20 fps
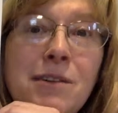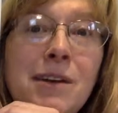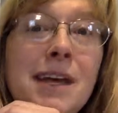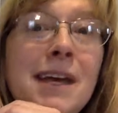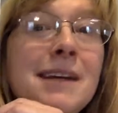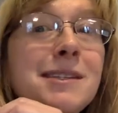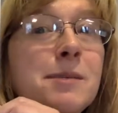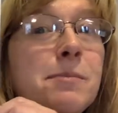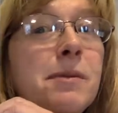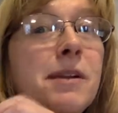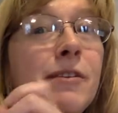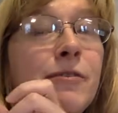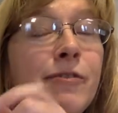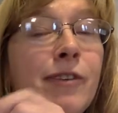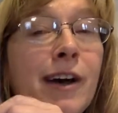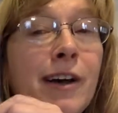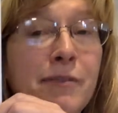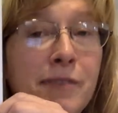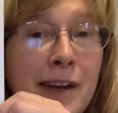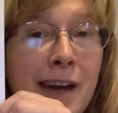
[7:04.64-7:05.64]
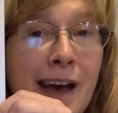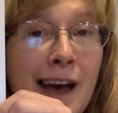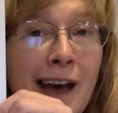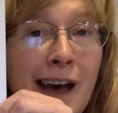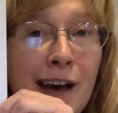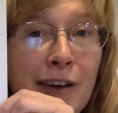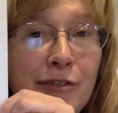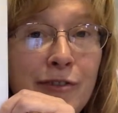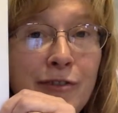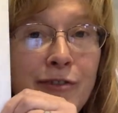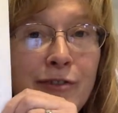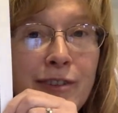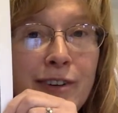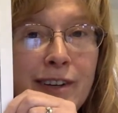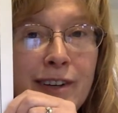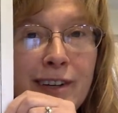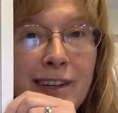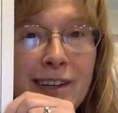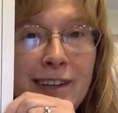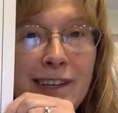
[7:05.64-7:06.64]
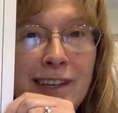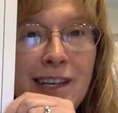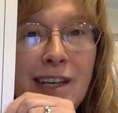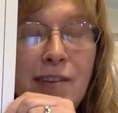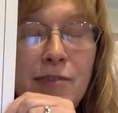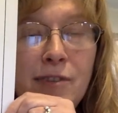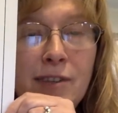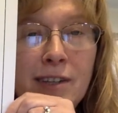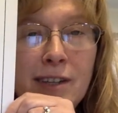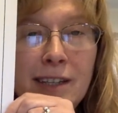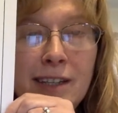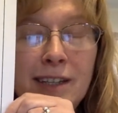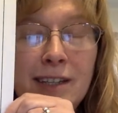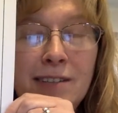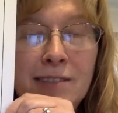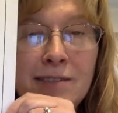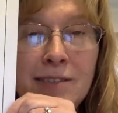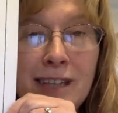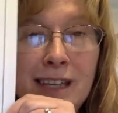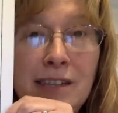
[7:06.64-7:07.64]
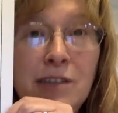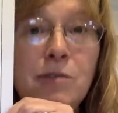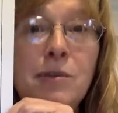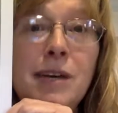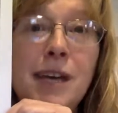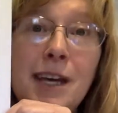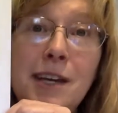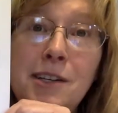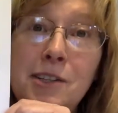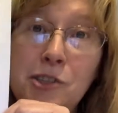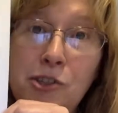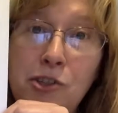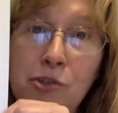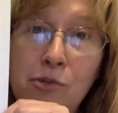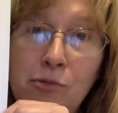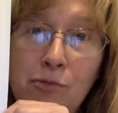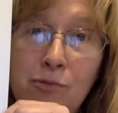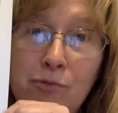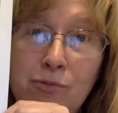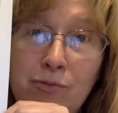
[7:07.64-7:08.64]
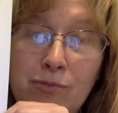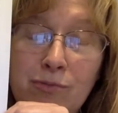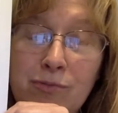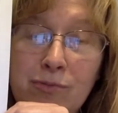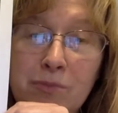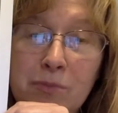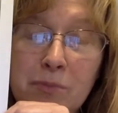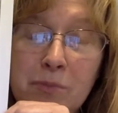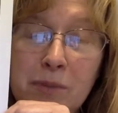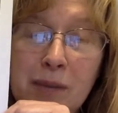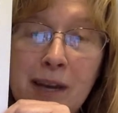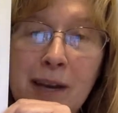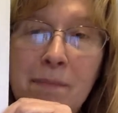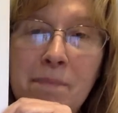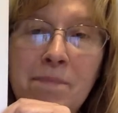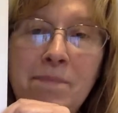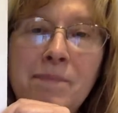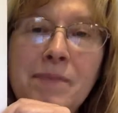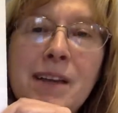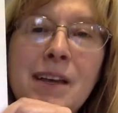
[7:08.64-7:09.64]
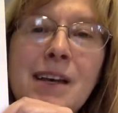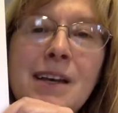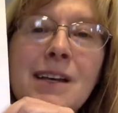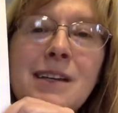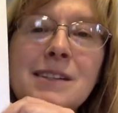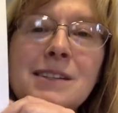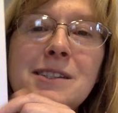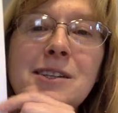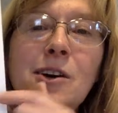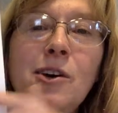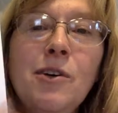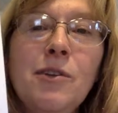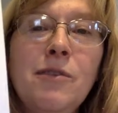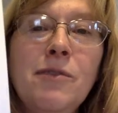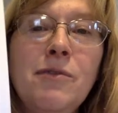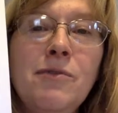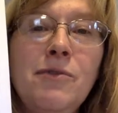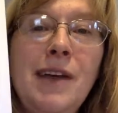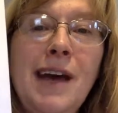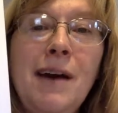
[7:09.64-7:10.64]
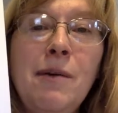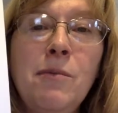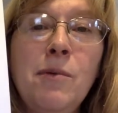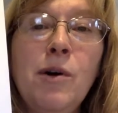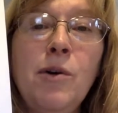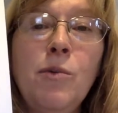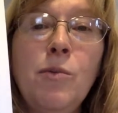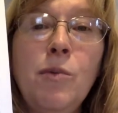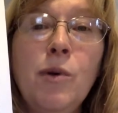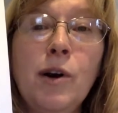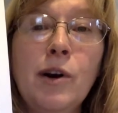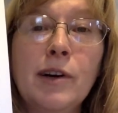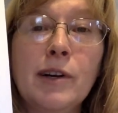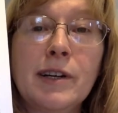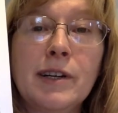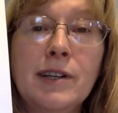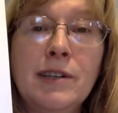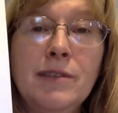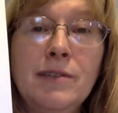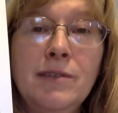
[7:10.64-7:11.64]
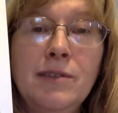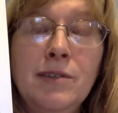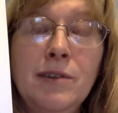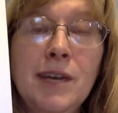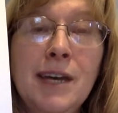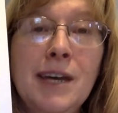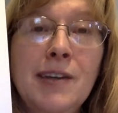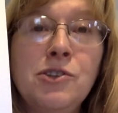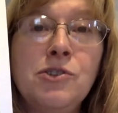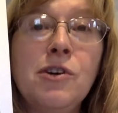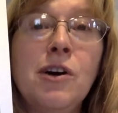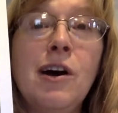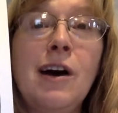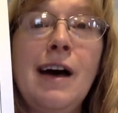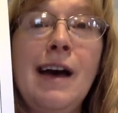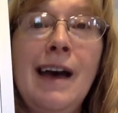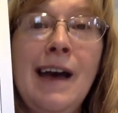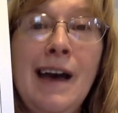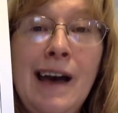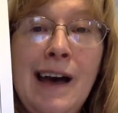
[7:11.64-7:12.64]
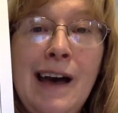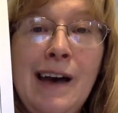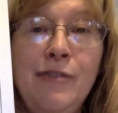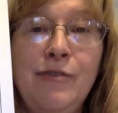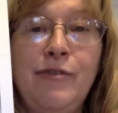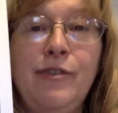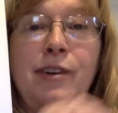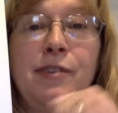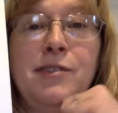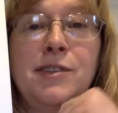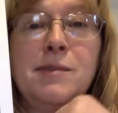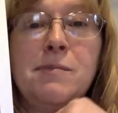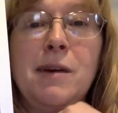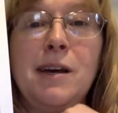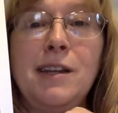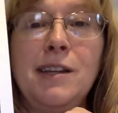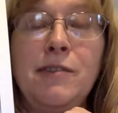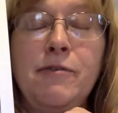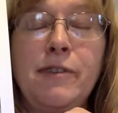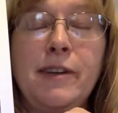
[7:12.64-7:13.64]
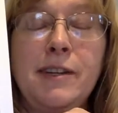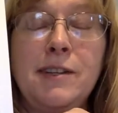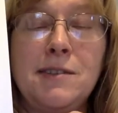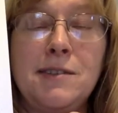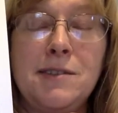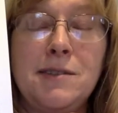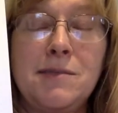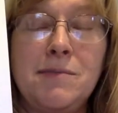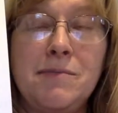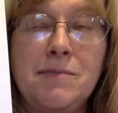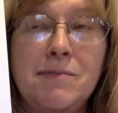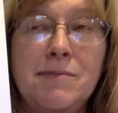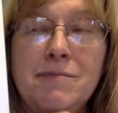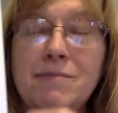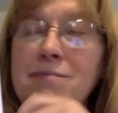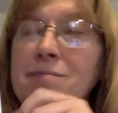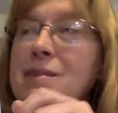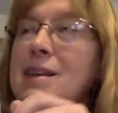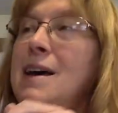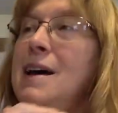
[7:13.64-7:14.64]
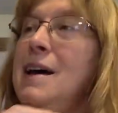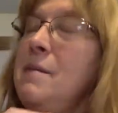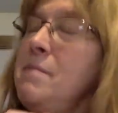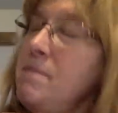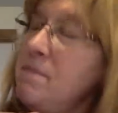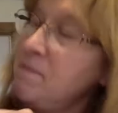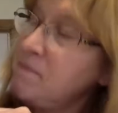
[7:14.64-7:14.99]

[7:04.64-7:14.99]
can't split 5 in half evenly like you can a 2. Okay? So that won't work. You can't draw a half of a smiley face. Okay?